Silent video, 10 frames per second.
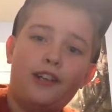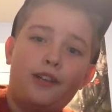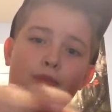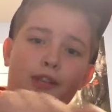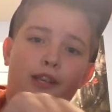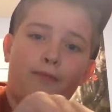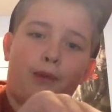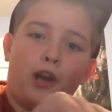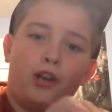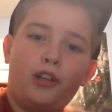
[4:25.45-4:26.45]
It was like a
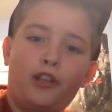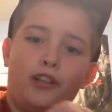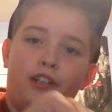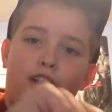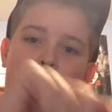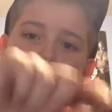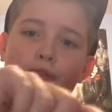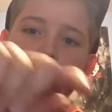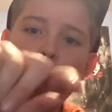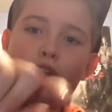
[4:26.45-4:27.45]
bar, and
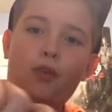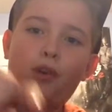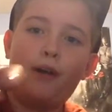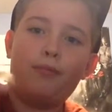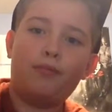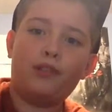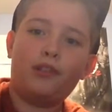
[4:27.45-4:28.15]
it would go up